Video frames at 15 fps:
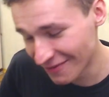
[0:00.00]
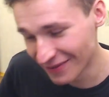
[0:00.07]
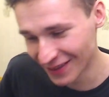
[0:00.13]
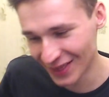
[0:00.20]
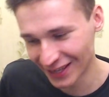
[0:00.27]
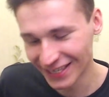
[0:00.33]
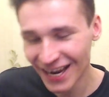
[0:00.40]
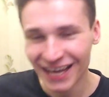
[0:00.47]
mean
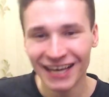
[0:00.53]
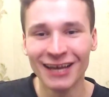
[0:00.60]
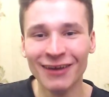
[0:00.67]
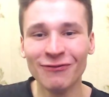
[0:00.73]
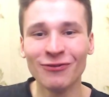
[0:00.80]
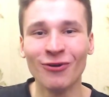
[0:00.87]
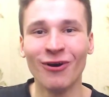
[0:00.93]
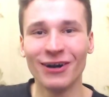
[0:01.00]
that
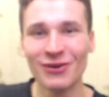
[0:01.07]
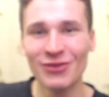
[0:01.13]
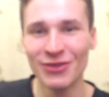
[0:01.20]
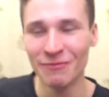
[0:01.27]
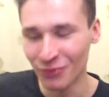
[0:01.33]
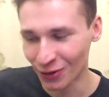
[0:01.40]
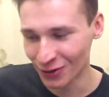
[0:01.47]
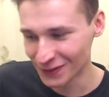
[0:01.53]
if you are the
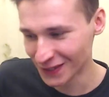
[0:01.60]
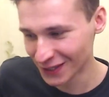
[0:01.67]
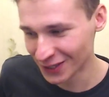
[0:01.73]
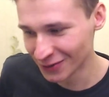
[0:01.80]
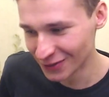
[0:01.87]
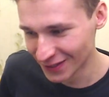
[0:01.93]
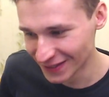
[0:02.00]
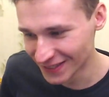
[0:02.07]
person
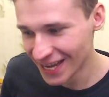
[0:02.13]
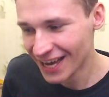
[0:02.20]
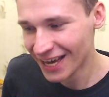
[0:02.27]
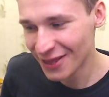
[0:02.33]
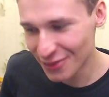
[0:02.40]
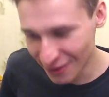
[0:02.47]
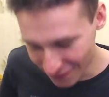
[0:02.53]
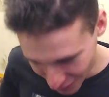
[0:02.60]
who is
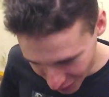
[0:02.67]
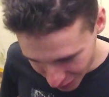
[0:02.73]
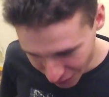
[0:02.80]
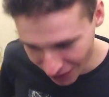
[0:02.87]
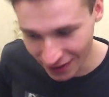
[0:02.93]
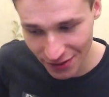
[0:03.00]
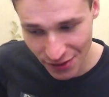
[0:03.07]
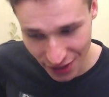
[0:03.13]
the viewer,